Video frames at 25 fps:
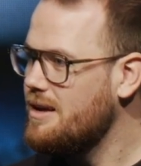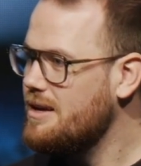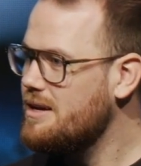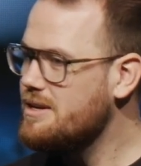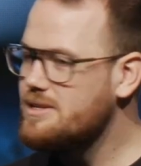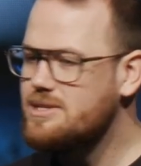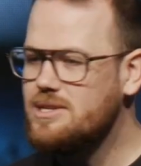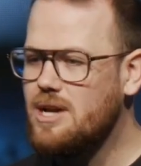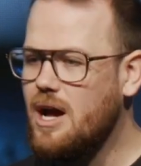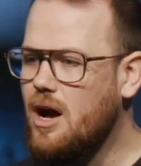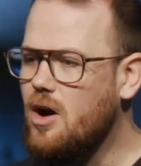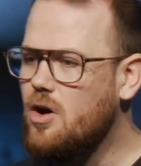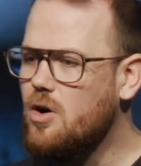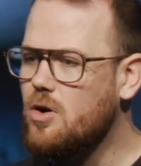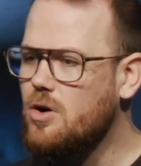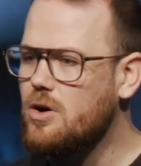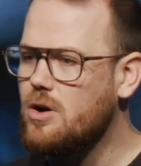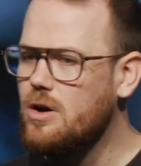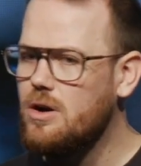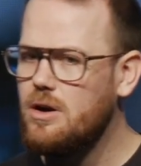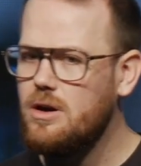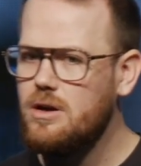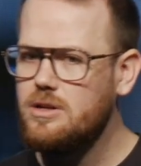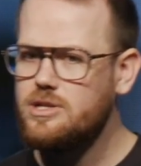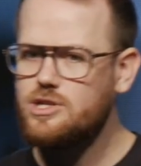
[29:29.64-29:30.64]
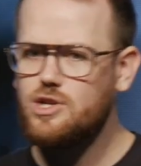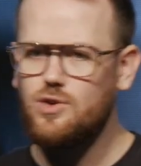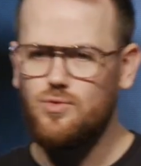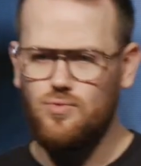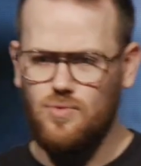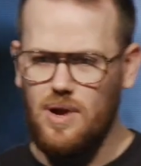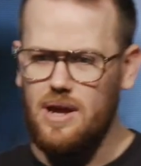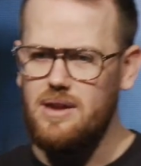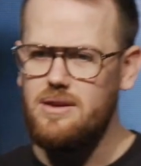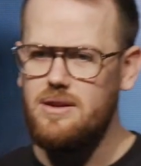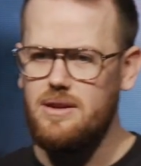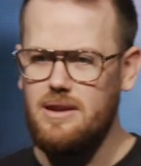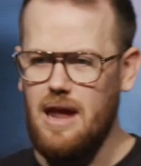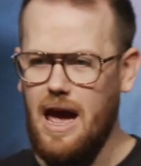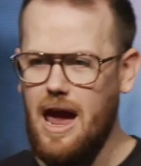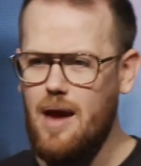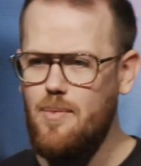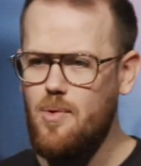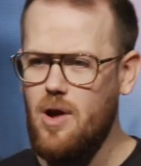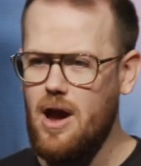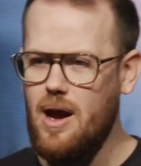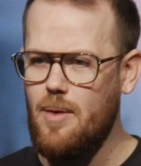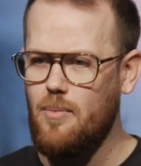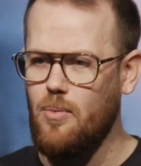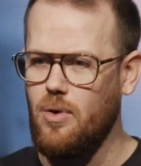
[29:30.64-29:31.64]
This is how surrendered
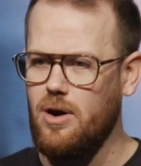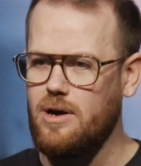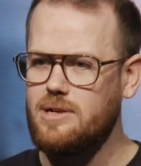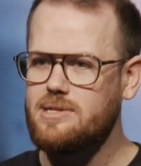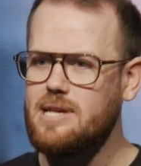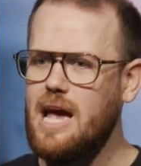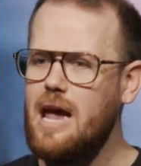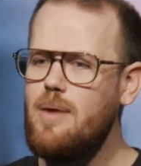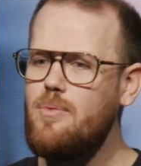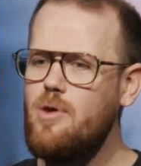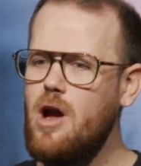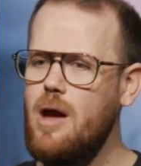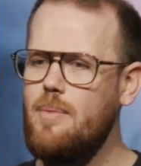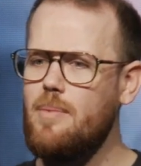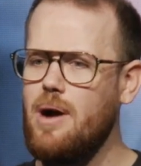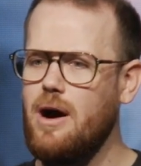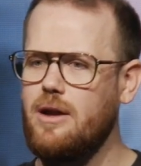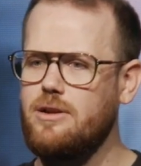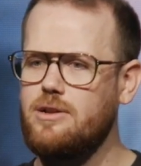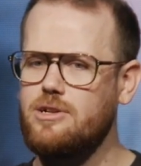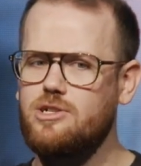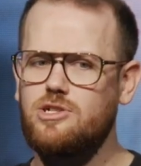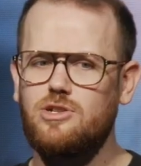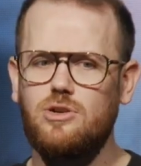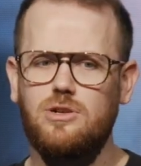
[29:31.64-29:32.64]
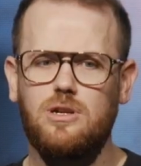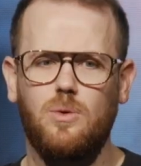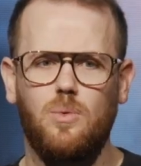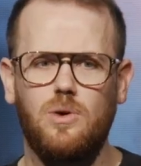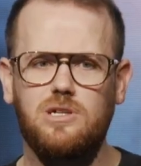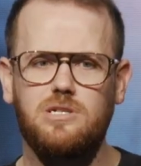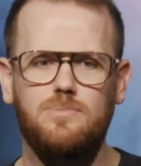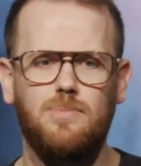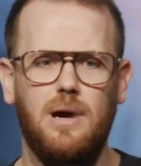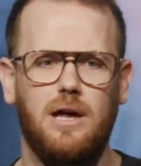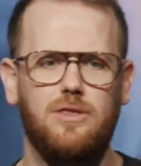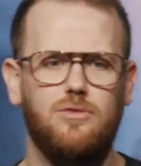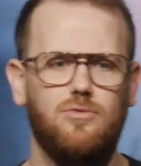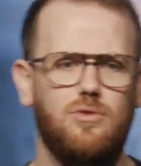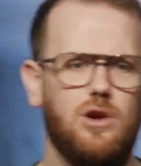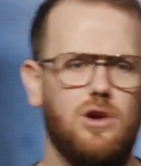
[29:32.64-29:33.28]
Abraham was. Abraham understood it wasn't about